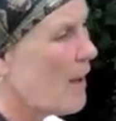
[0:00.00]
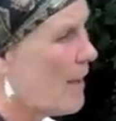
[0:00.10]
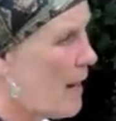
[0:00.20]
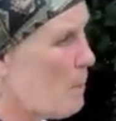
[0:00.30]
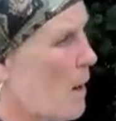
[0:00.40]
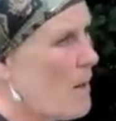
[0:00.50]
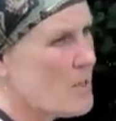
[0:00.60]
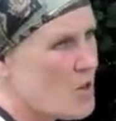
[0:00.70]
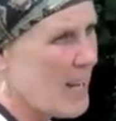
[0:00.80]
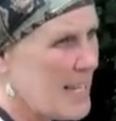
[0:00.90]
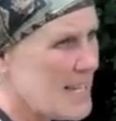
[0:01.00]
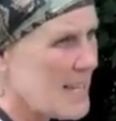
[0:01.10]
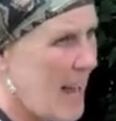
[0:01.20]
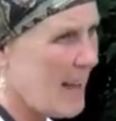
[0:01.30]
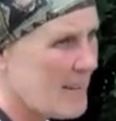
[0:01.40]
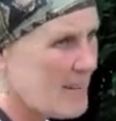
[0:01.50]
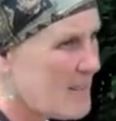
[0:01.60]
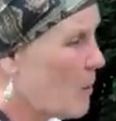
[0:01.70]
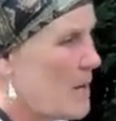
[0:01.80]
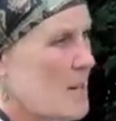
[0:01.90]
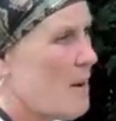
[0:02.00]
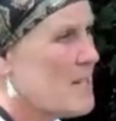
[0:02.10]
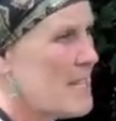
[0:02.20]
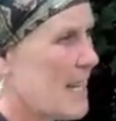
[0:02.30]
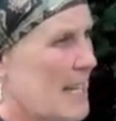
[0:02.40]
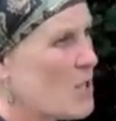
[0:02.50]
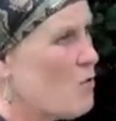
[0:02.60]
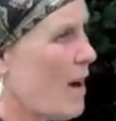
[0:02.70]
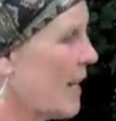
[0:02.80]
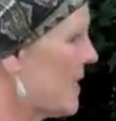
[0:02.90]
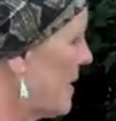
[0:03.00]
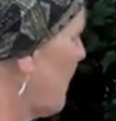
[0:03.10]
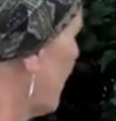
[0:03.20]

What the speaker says: and then I plant straight into that. So I don't have to dig, it's great.